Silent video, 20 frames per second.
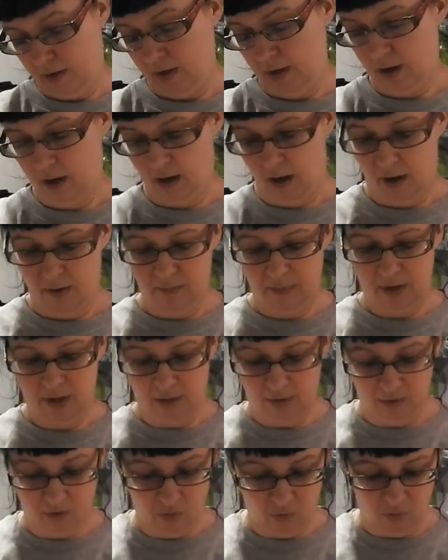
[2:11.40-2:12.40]
Yeah, I mean,
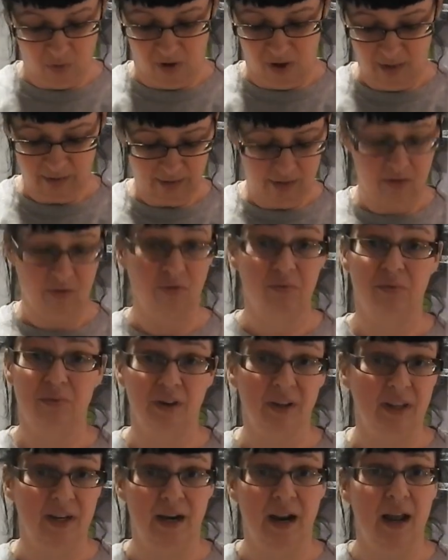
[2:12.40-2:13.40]
the quality is
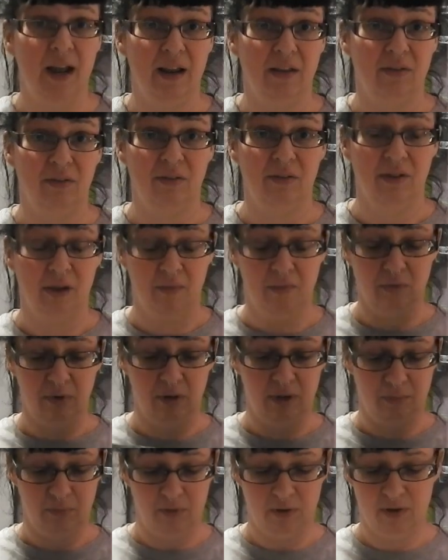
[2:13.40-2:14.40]
really nice. I'm
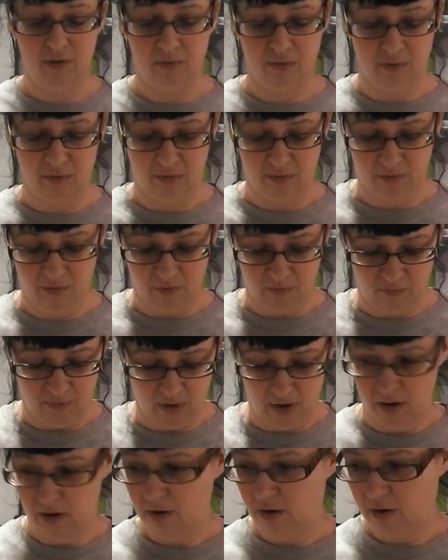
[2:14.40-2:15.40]
really pleased with this so
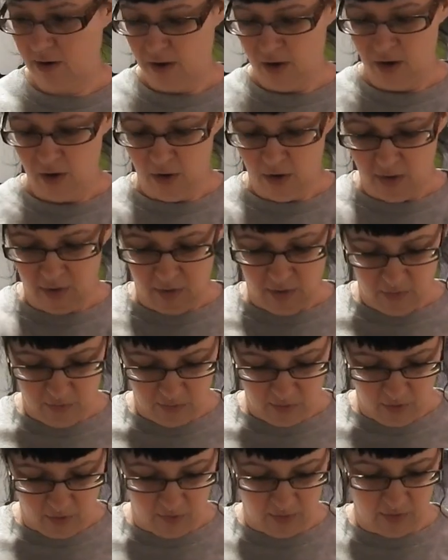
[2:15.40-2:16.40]
far.
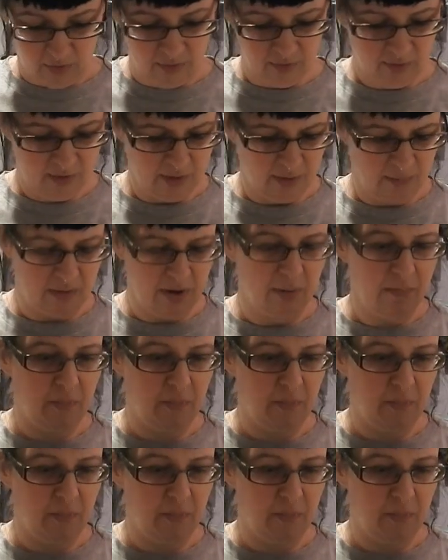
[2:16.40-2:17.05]
So this is like a big